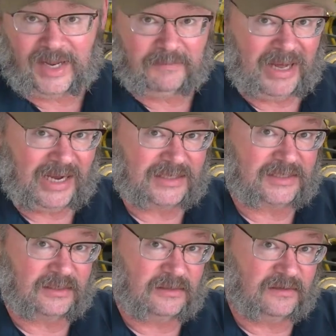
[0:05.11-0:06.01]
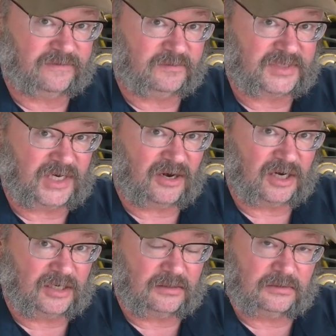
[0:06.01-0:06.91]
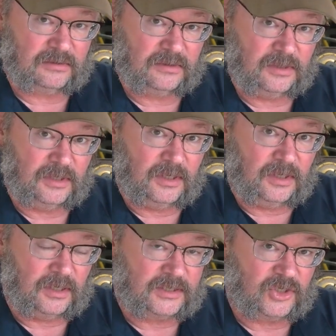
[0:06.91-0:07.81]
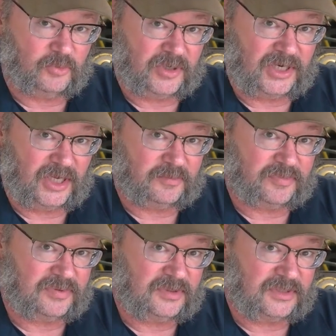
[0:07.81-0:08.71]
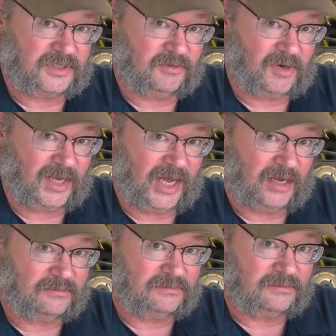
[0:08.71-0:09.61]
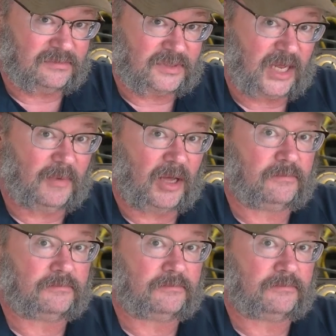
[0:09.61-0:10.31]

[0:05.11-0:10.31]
We got a box from Starrett. Let's open it up and see what I got. Stand by.